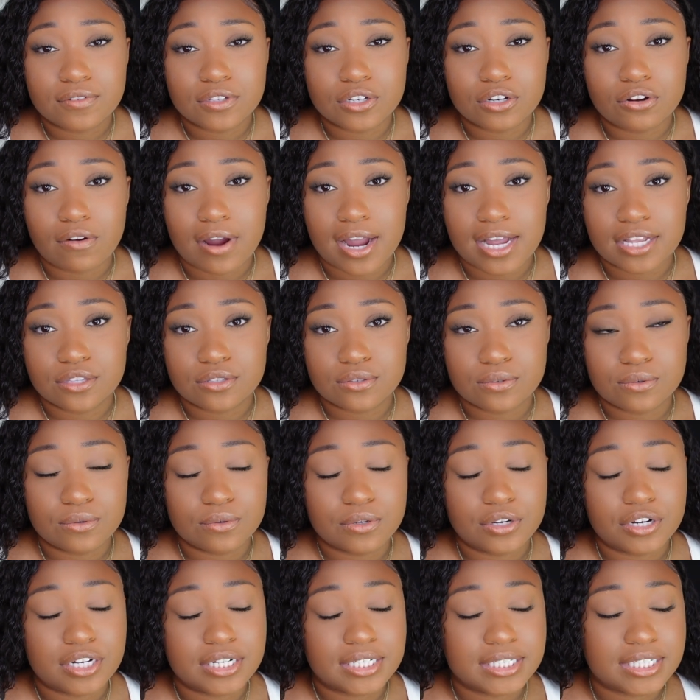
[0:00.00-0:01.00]
to grad
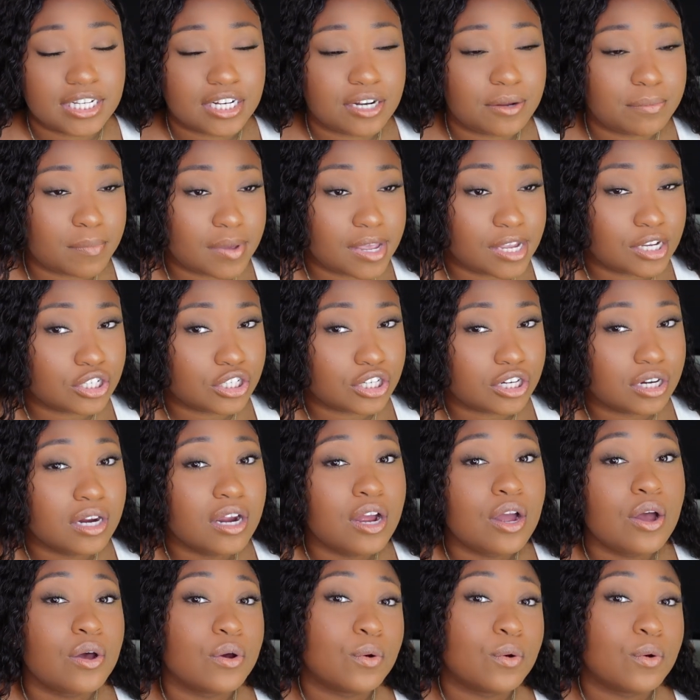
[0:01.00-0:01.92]
school, your intended major,